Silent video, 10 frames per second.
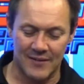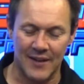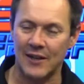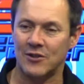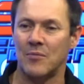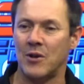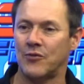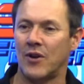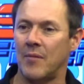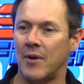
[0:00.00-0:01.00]
Thanks so much
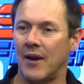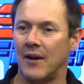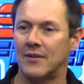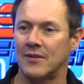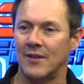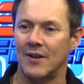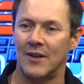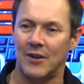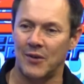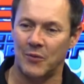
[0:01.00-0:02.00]
for coming out.
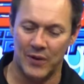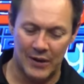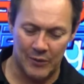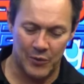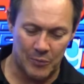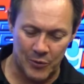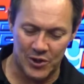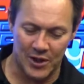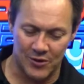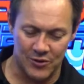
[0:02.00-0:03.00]
We
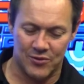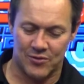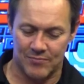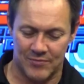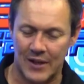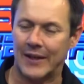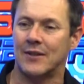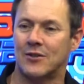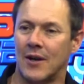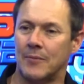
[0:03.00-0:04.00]
appreciate you taking
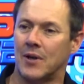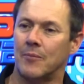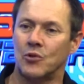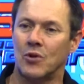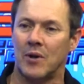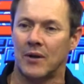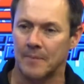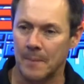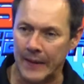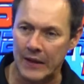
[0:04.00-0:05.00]
the time to come and talk about
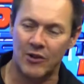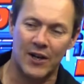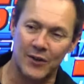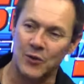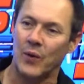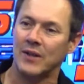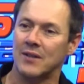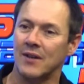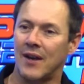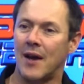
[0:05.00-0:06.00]
karate in the
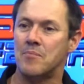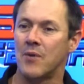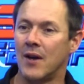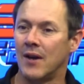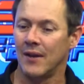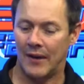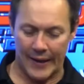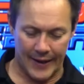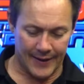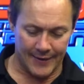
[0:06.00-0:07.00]
Western Cape.
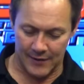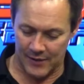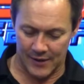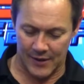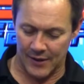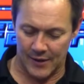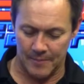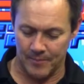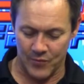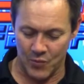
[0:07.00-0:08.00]
And
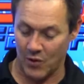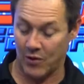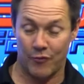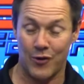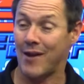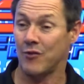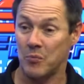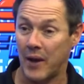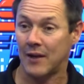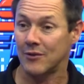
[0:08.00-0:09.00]
we're looking forward to having you
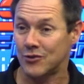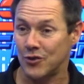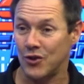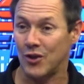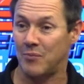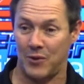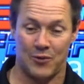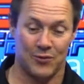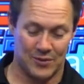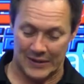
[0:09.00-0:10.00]
back in the studio,
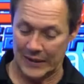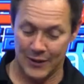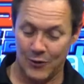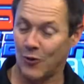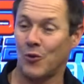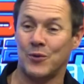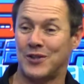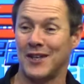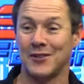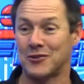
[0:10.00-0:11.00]
because all we're
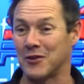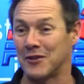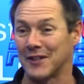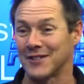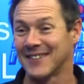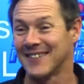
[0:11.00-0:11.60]
seeing is good things.